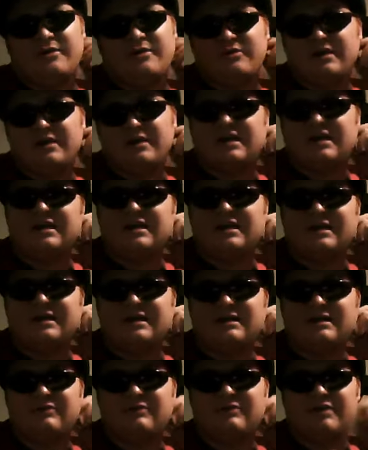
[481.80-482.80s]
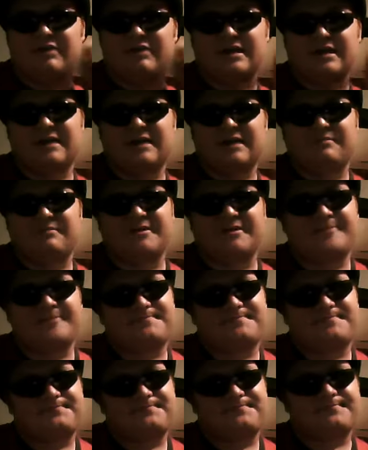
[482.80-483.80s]
and whatnot, but
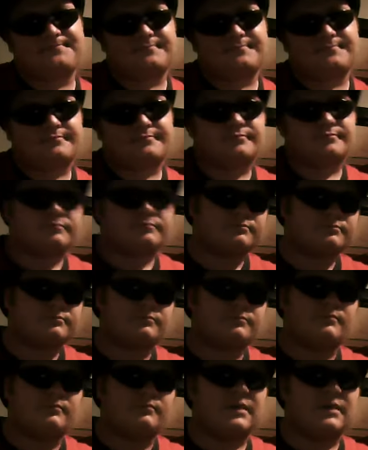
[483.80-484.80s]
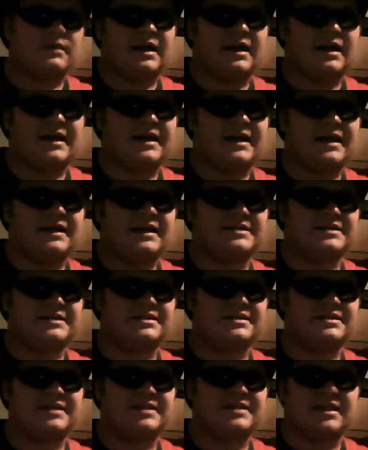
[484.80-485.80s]
I can't honestly
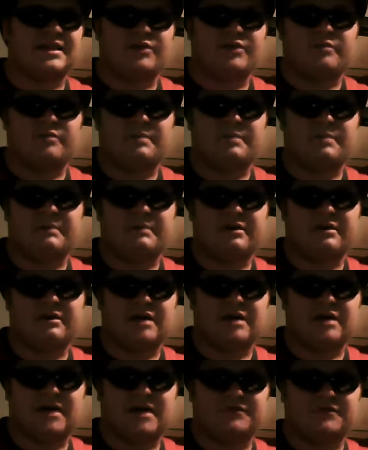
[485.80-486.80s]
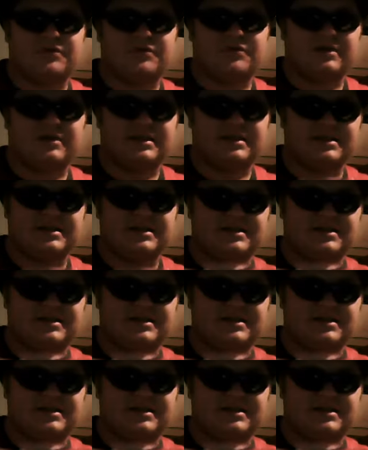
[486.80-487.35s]
say that you wouldn't be better off doing this